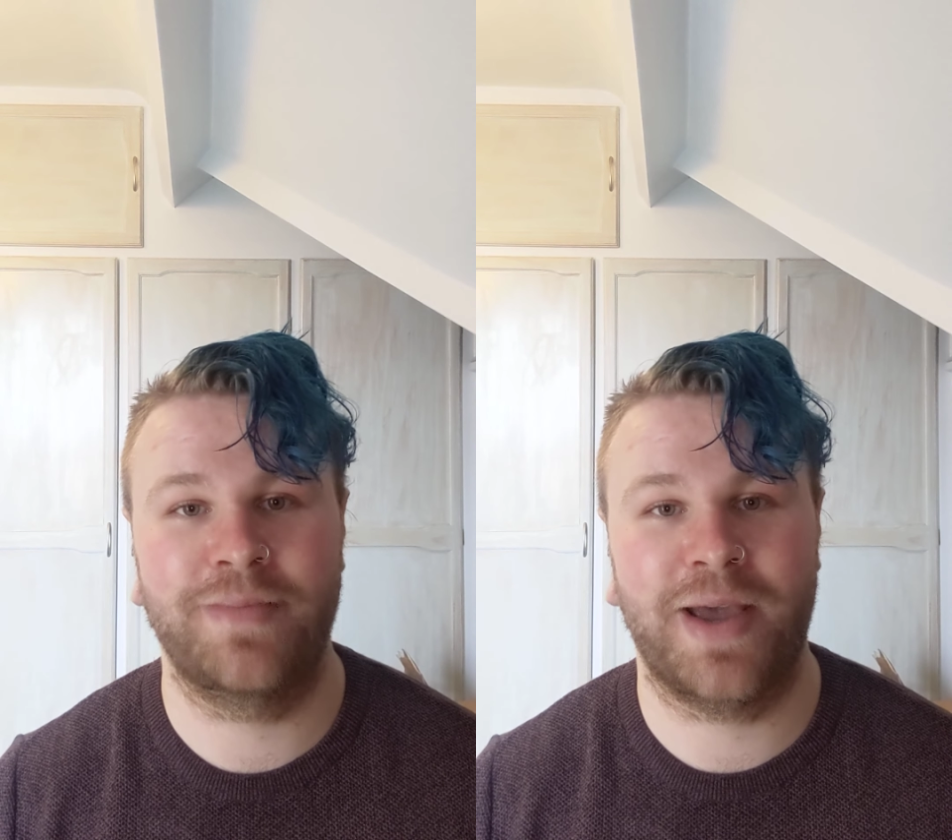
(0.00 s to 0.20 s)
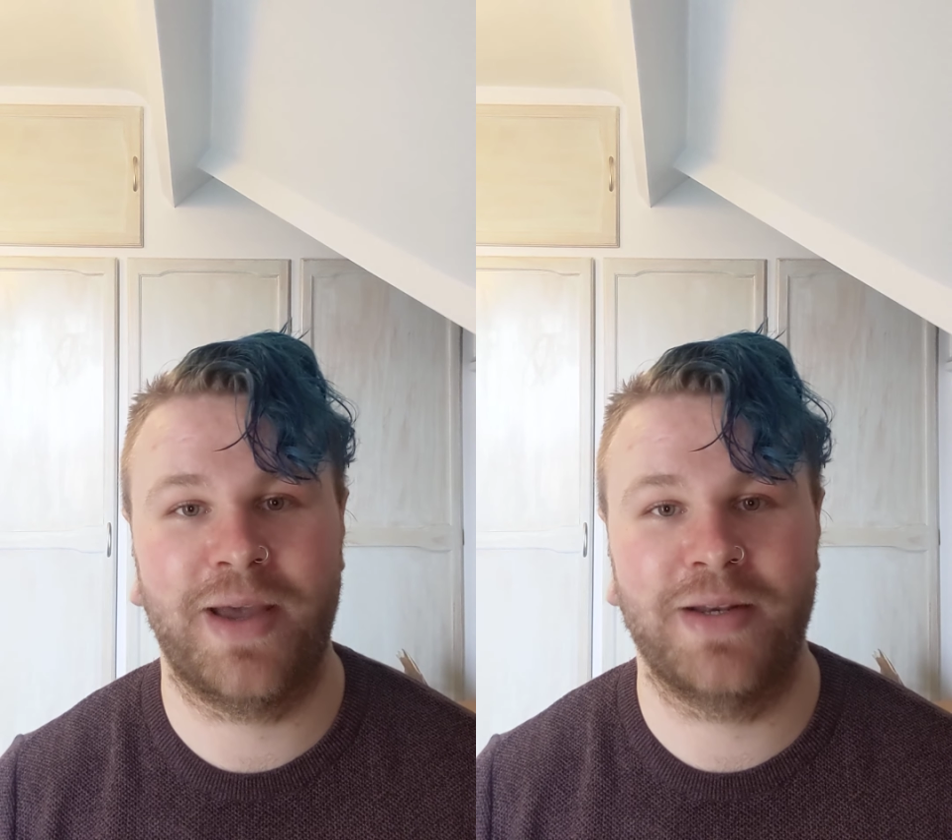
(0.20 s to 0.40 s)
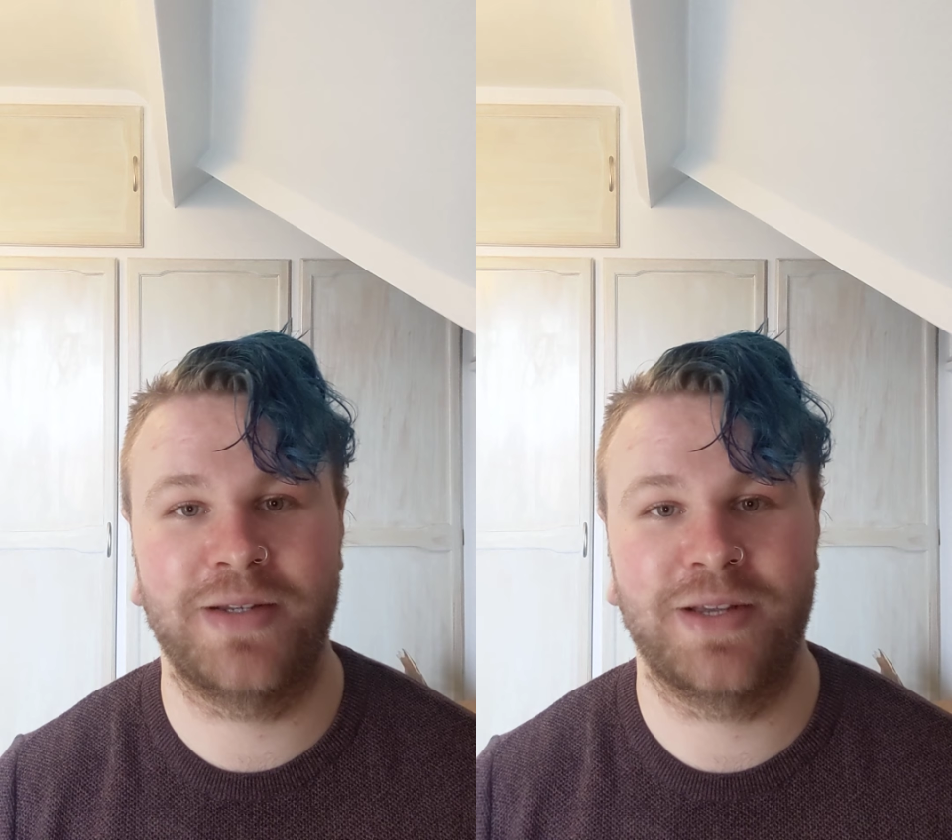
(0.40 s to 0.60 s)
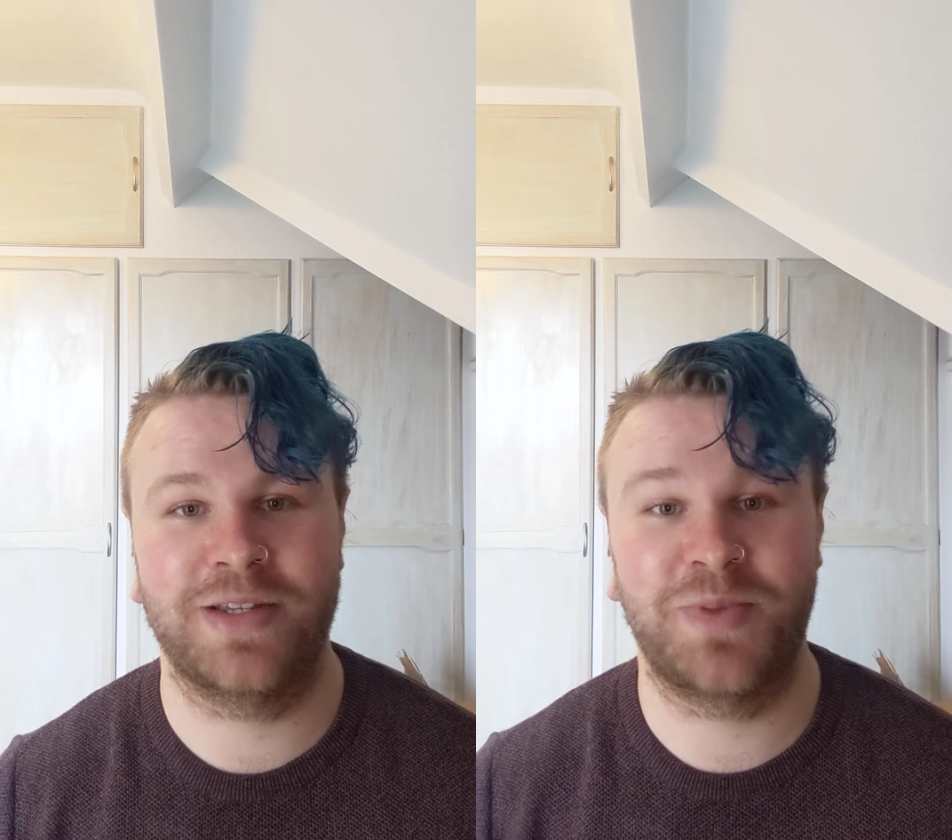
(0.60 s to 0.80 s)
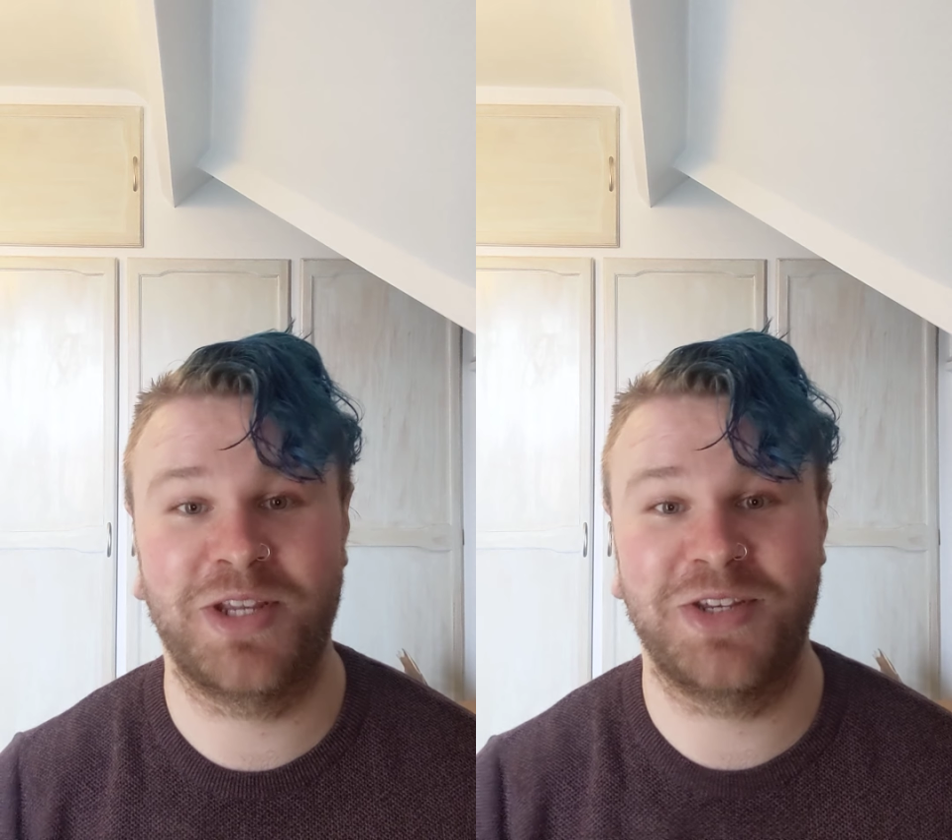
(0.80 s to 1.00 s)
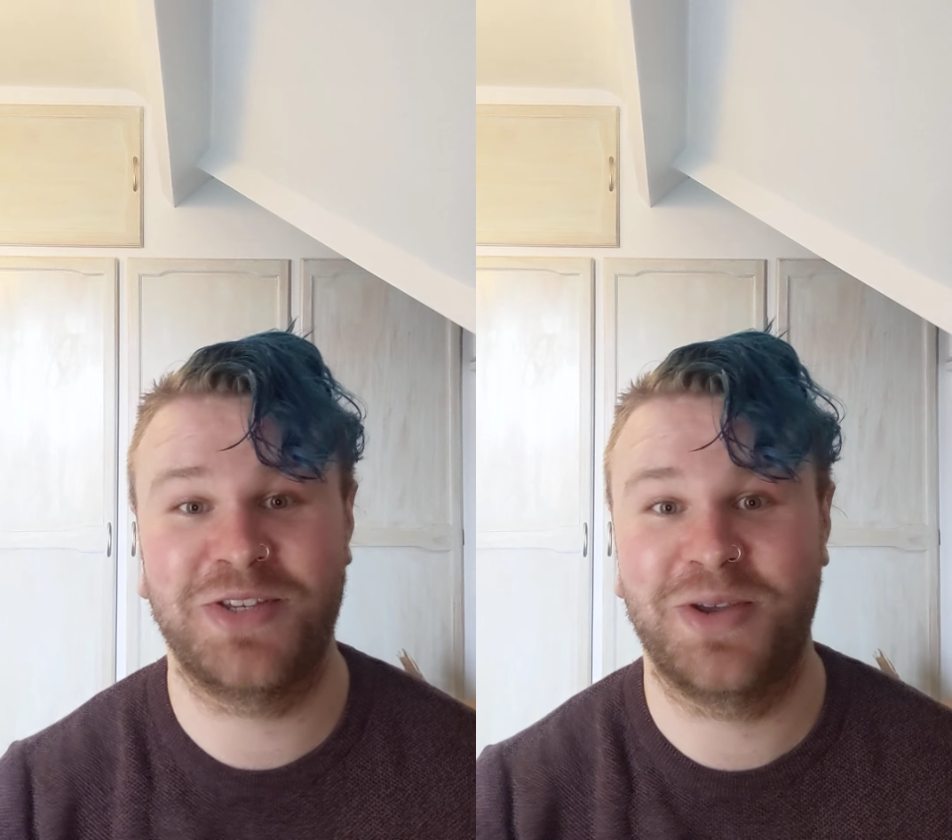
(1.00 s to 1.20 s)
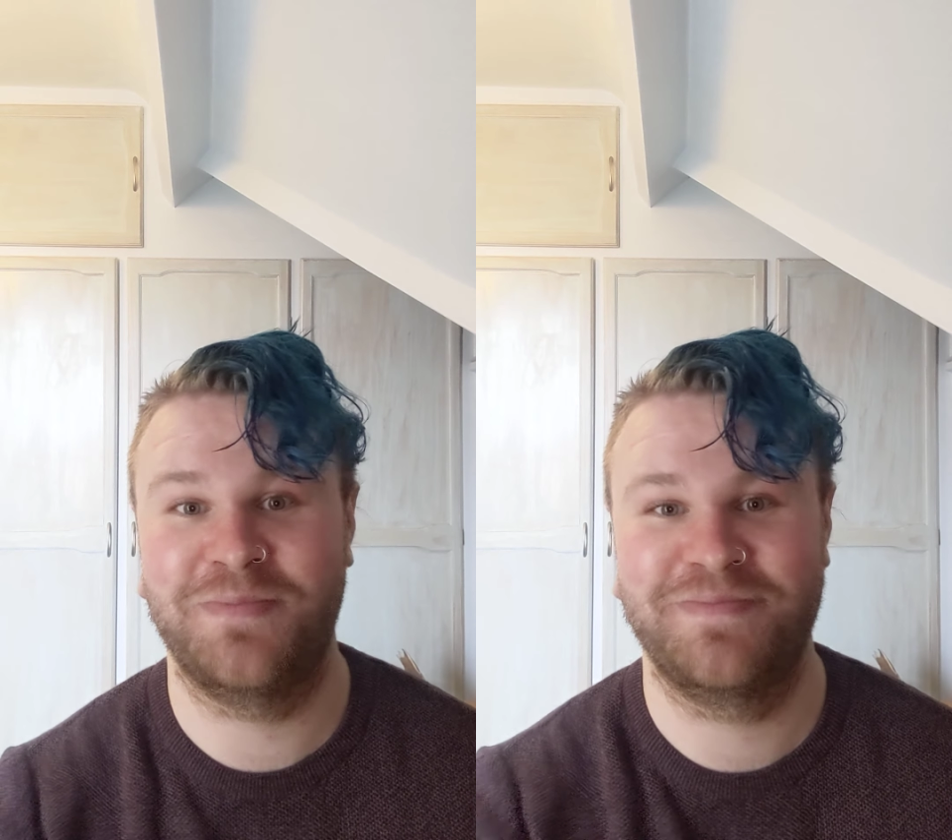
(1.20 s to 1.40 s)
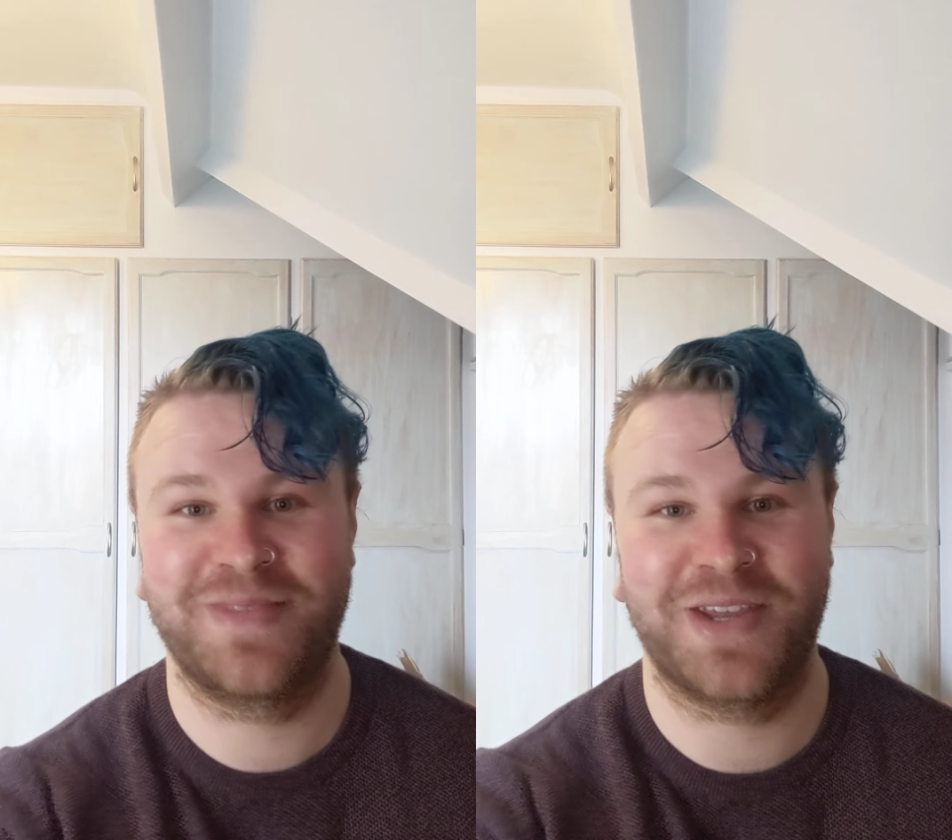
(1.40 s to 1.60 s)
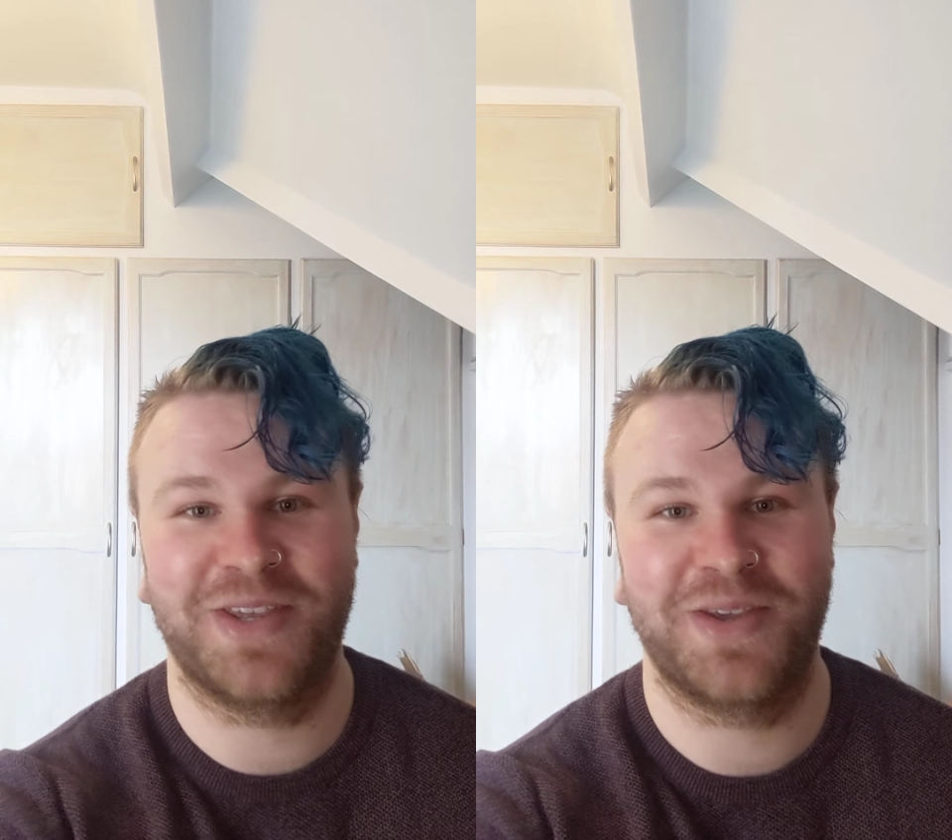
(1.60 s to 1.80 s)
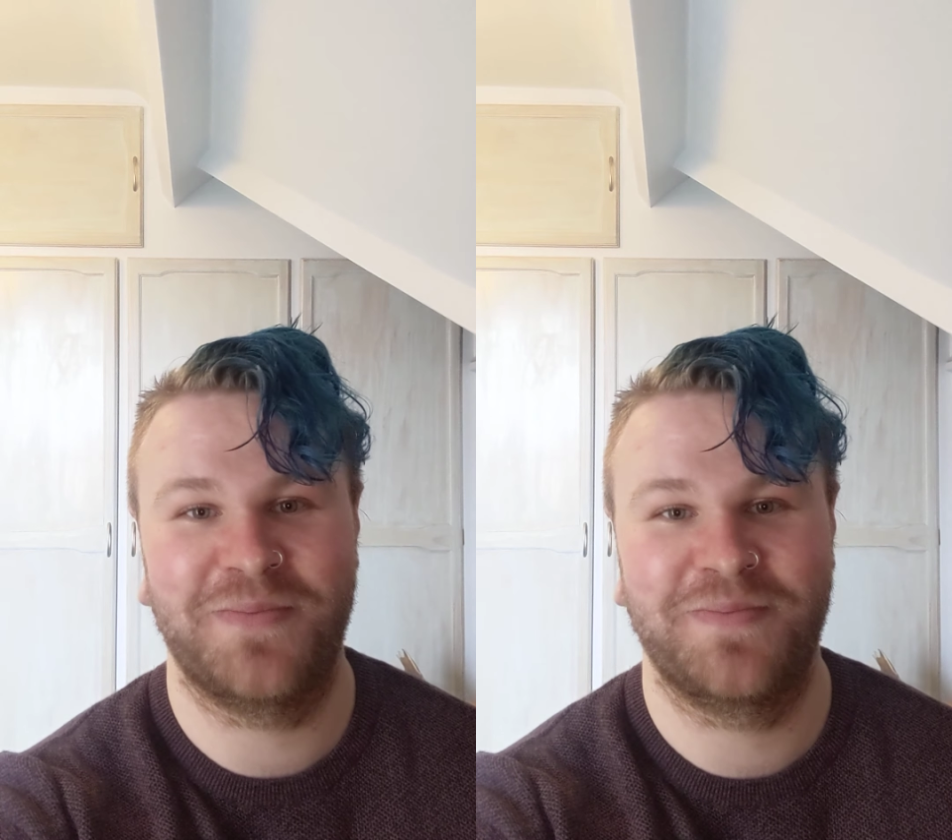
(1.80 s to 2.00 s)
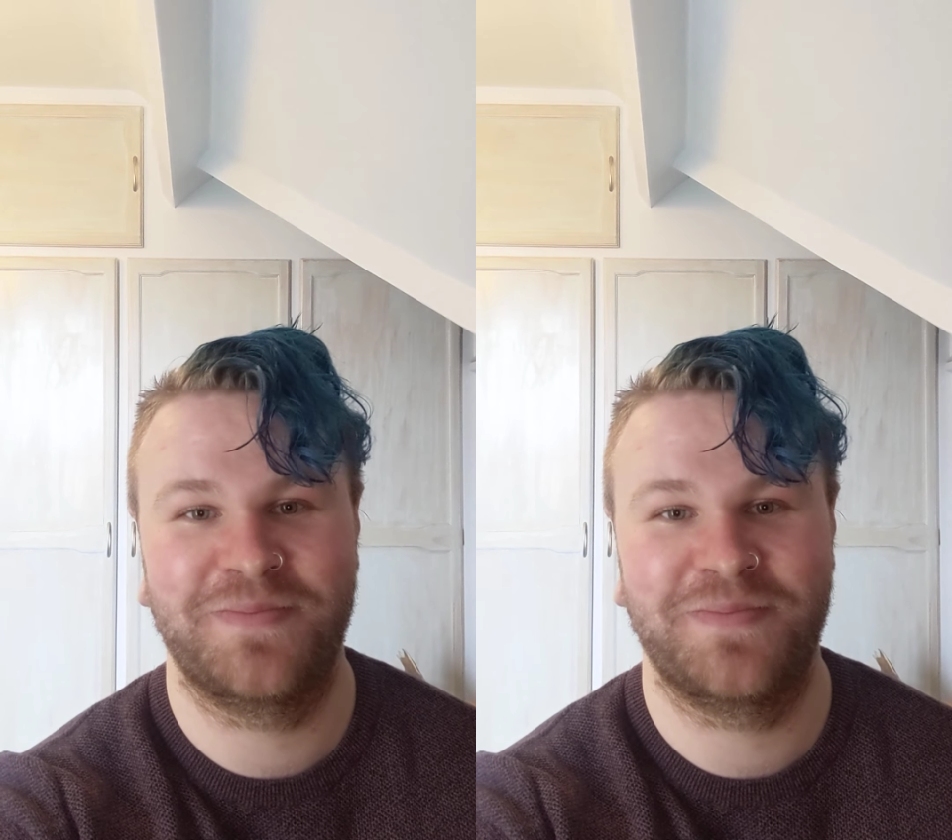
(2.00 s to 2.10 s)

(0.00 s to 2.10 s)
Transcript: and speak to you soon. Thank you.